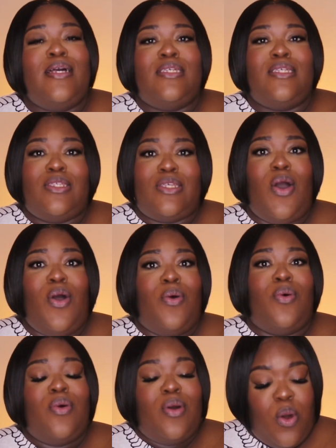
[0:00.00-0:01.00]

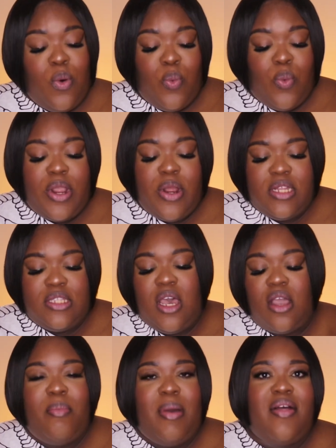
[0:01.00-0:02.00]
So we're going to
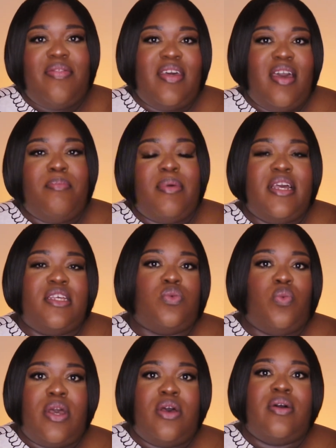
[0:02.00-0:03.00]
talk about them as
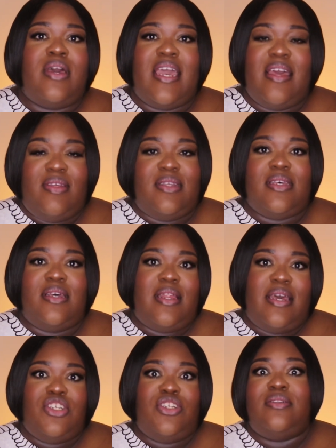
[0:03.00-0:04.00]
well in this
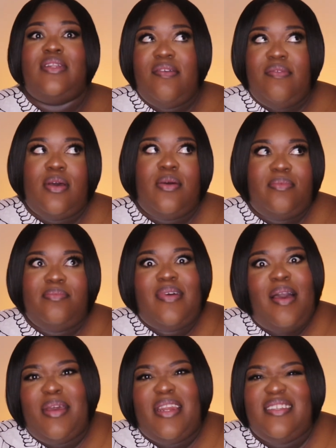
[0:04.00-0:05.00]
collection, even though,
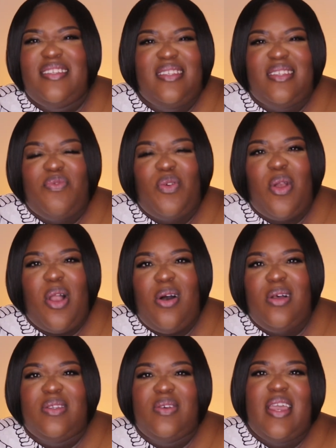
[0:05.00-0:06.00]
I mean, this is Sephora
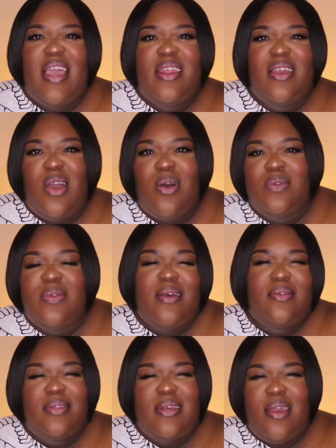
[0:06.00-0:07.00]
haul, so it kind of goes
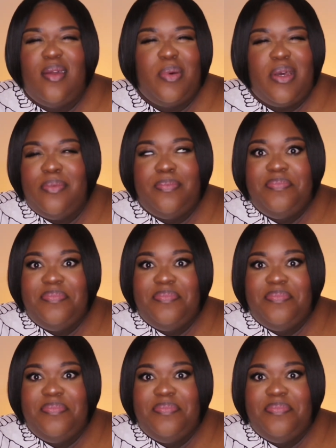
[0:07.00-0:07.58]
without saying, but